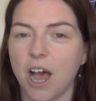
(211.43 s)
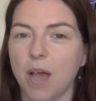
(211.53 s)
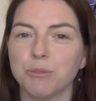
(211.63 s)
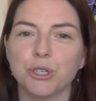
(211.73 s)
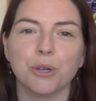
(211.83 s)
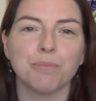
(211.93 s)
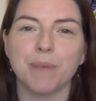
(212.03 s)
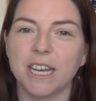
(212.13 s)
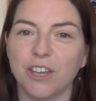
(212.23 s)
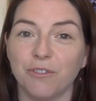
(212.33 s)
I'm sure
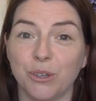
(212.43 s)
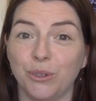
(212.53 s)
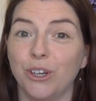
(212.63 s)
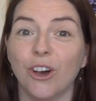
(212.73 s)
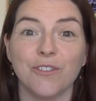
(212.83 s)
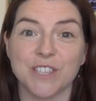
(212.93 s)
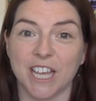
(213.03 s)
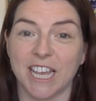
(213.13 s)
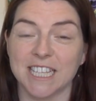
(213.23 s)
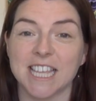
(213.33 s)
many of you love
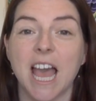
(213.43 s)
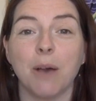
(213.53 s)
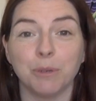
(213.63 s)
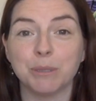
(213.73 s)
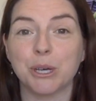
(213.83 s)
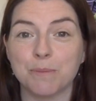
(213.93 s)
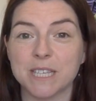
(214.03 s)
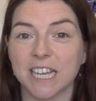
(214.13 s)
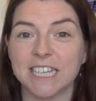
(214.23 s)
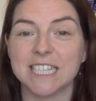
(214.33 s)
science and will become
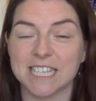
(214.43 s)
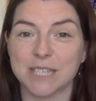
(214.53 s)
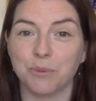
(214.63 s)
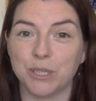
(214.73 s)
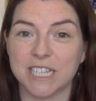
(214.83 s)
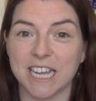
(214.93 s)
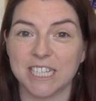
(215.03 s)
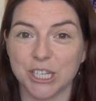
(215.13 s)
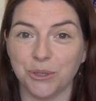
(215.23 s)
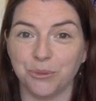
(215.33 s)
scientists one day
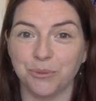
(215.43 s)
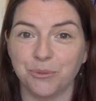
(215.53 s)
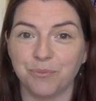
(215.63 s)
too.